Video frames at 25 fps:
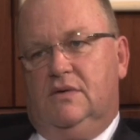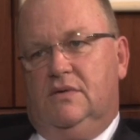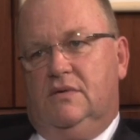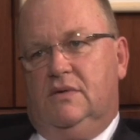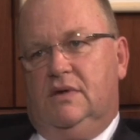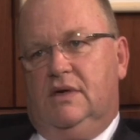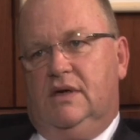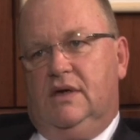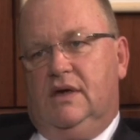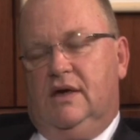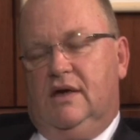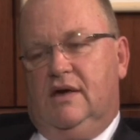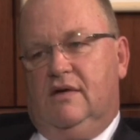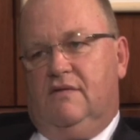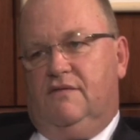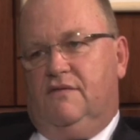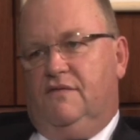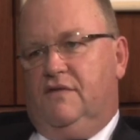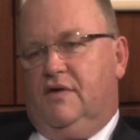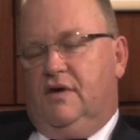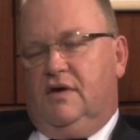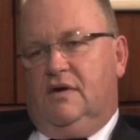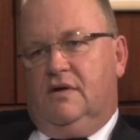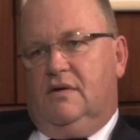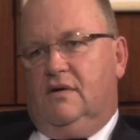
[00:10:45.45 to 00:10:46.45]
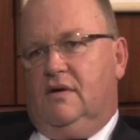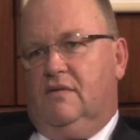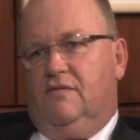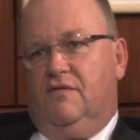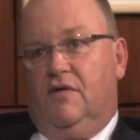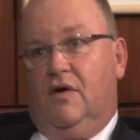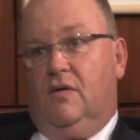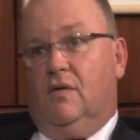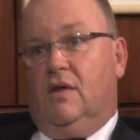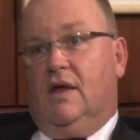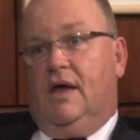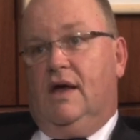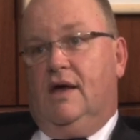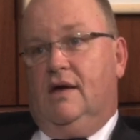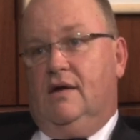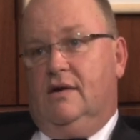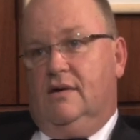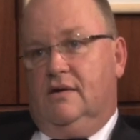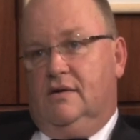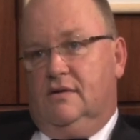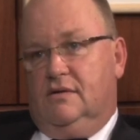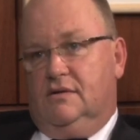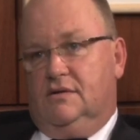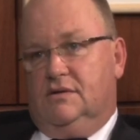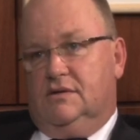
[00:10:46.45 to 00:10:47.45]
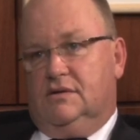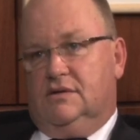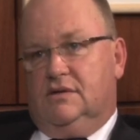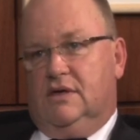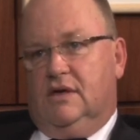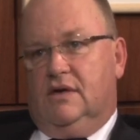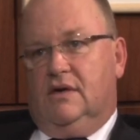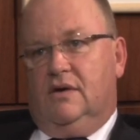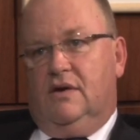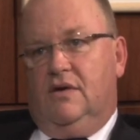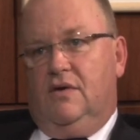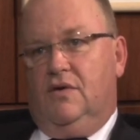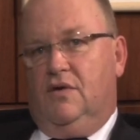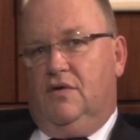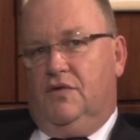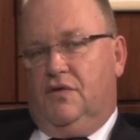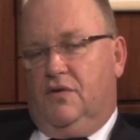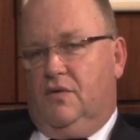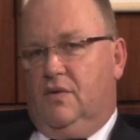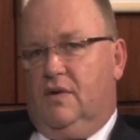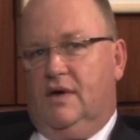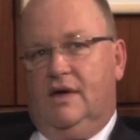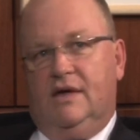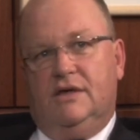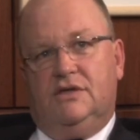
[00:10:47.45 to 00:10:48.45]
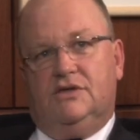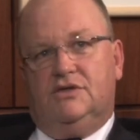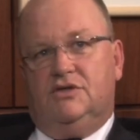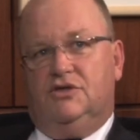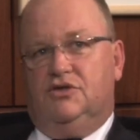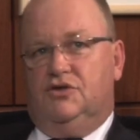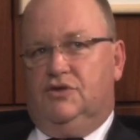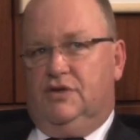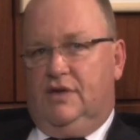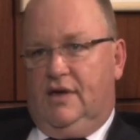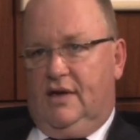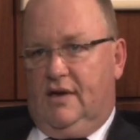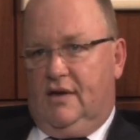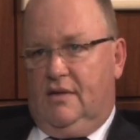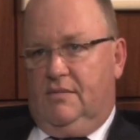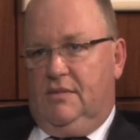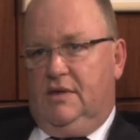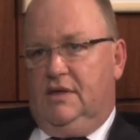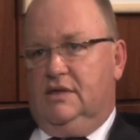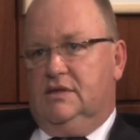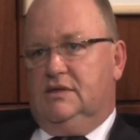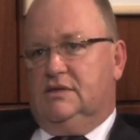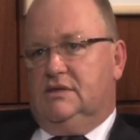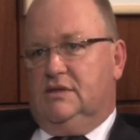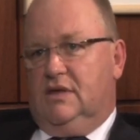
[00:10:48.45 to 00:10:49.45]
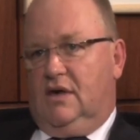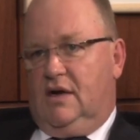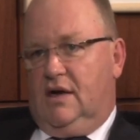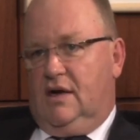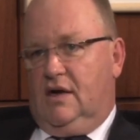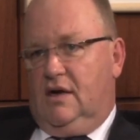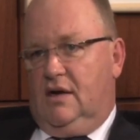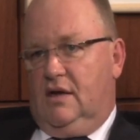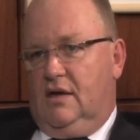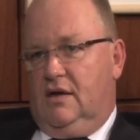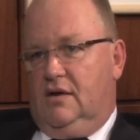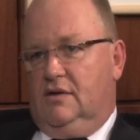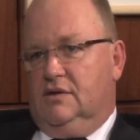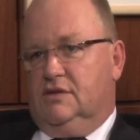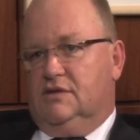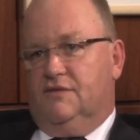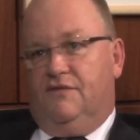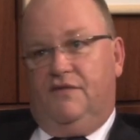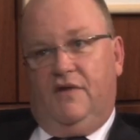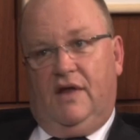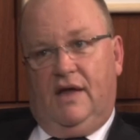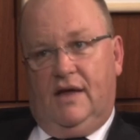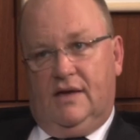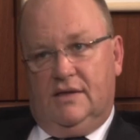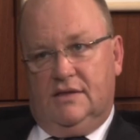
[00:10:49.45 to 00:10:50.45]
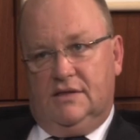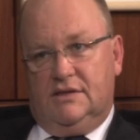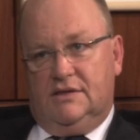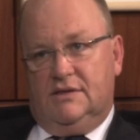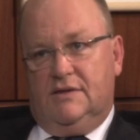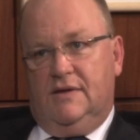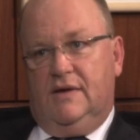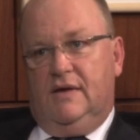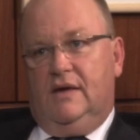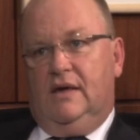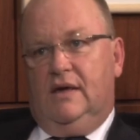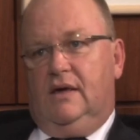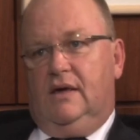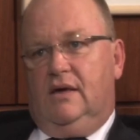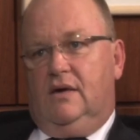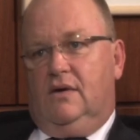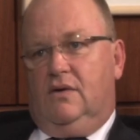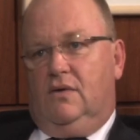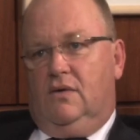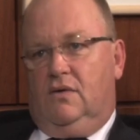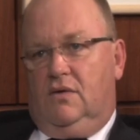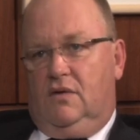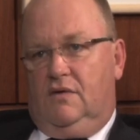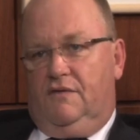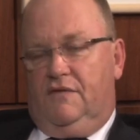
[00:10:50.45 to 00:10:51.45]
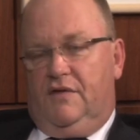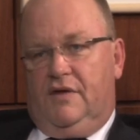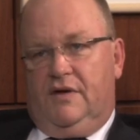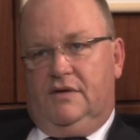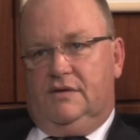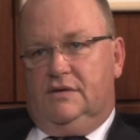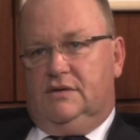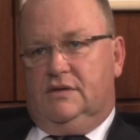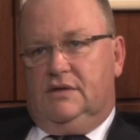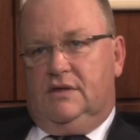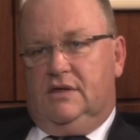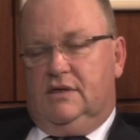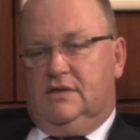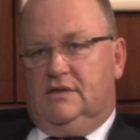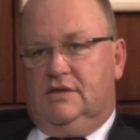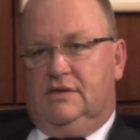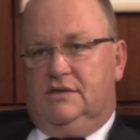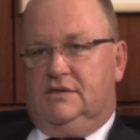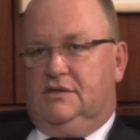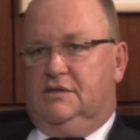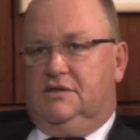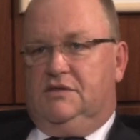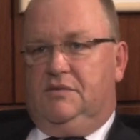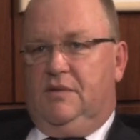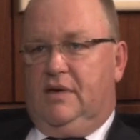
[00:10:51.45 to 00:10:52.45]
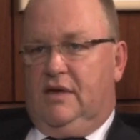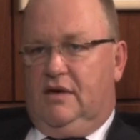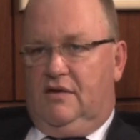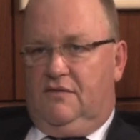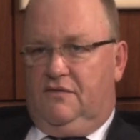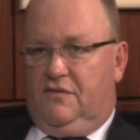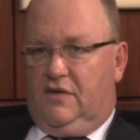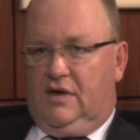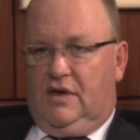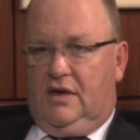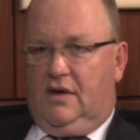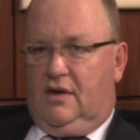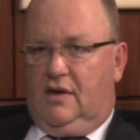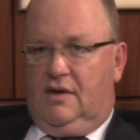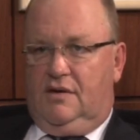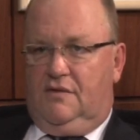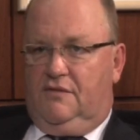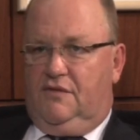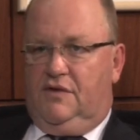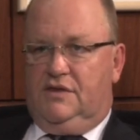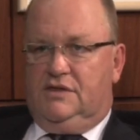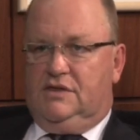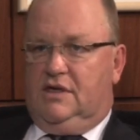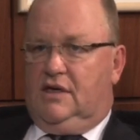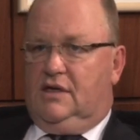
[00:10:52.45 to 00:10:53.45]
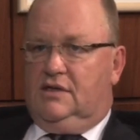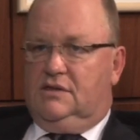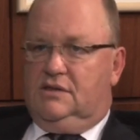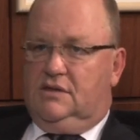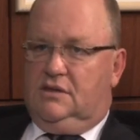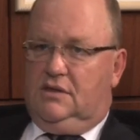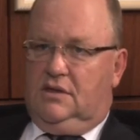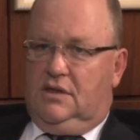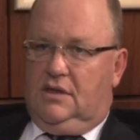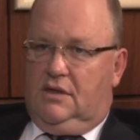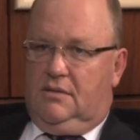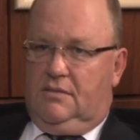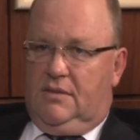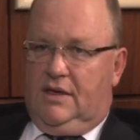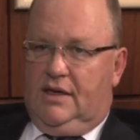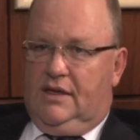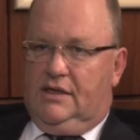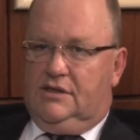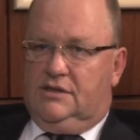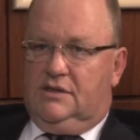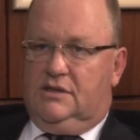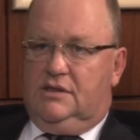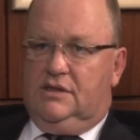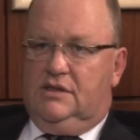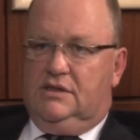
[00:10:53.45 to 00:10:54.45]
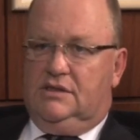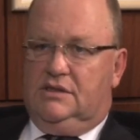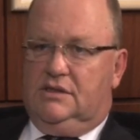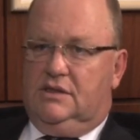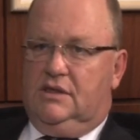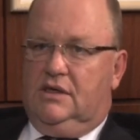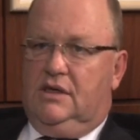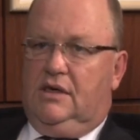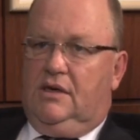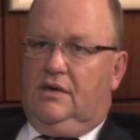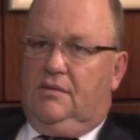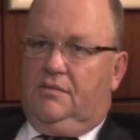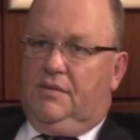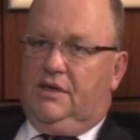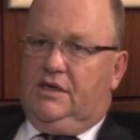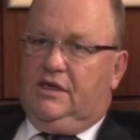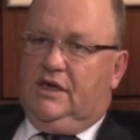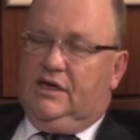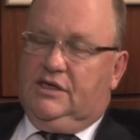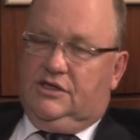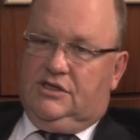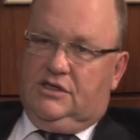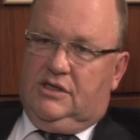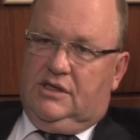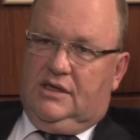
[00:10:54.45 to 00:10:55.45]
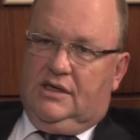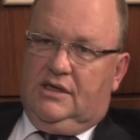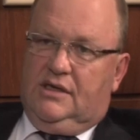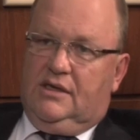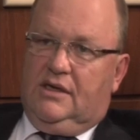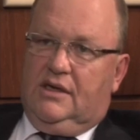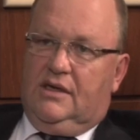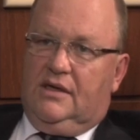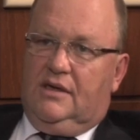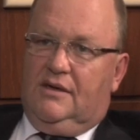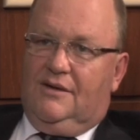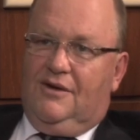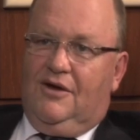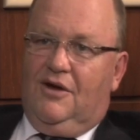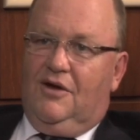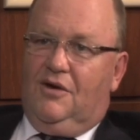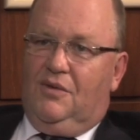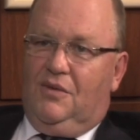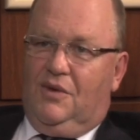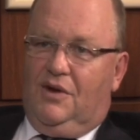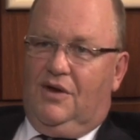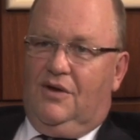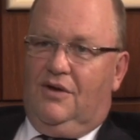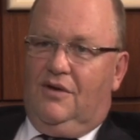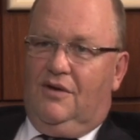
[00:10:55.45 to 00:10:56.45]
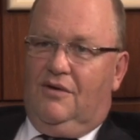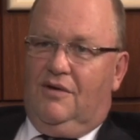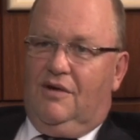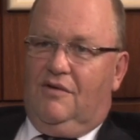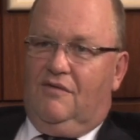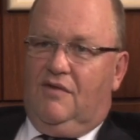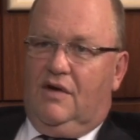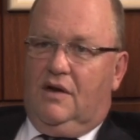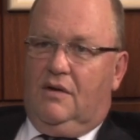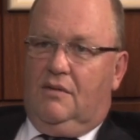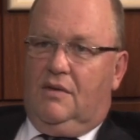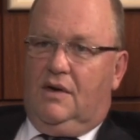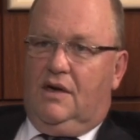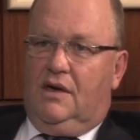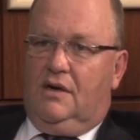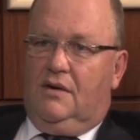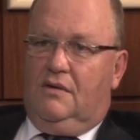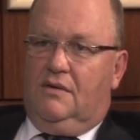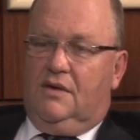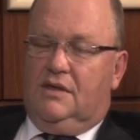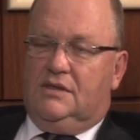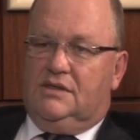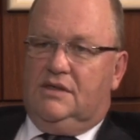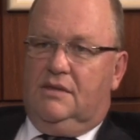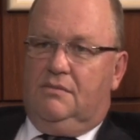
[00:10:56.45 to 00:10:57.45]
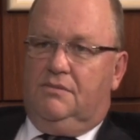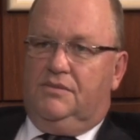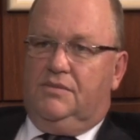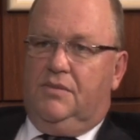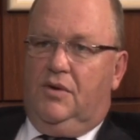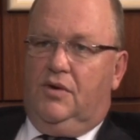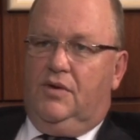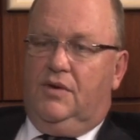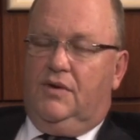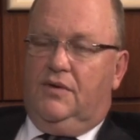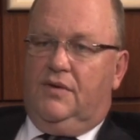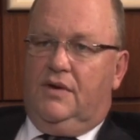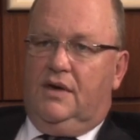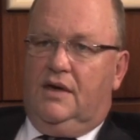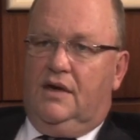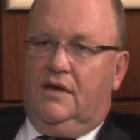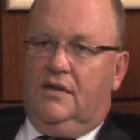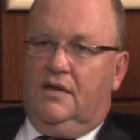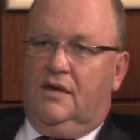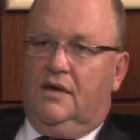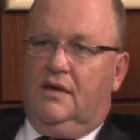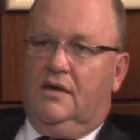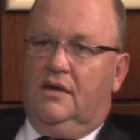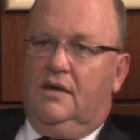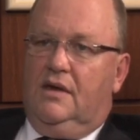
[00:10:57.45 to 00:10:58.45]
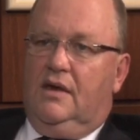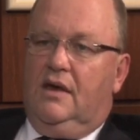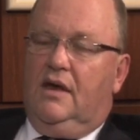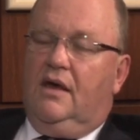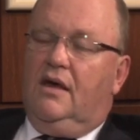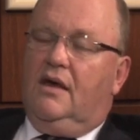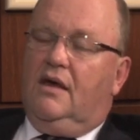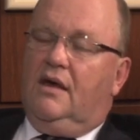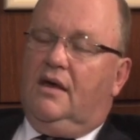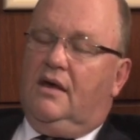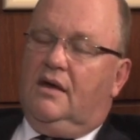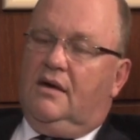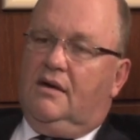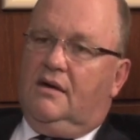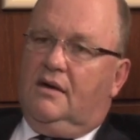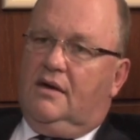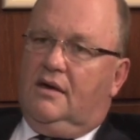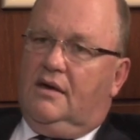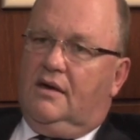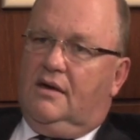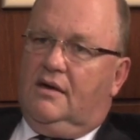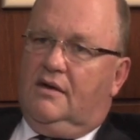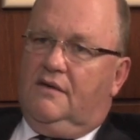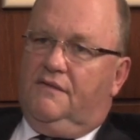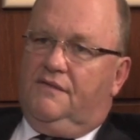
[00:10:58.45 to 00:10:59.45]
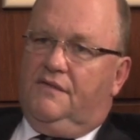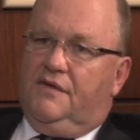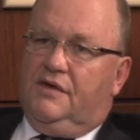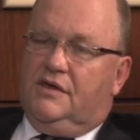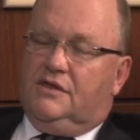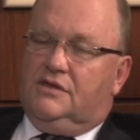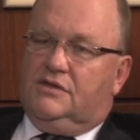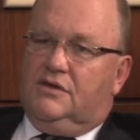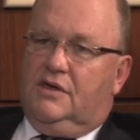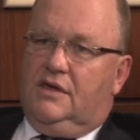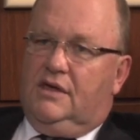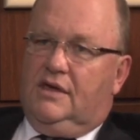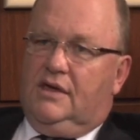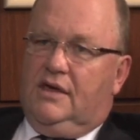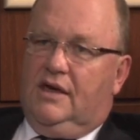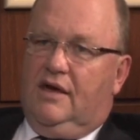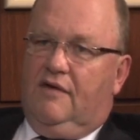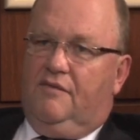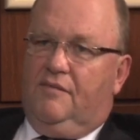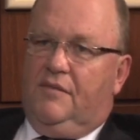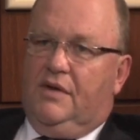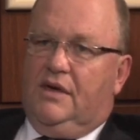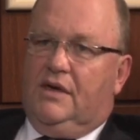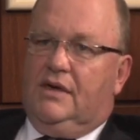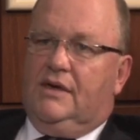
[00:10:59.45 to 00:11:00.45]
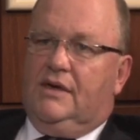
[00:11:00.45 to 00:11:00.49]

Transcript: We have uh, volcanoes, uh, earthquakes, tsunamis, cyclones, floods, all of those things. That's just about every kind of disaster you can imagine is potentially uh, going to occur at Vanuatu at some point or another. And uh, if the Australian government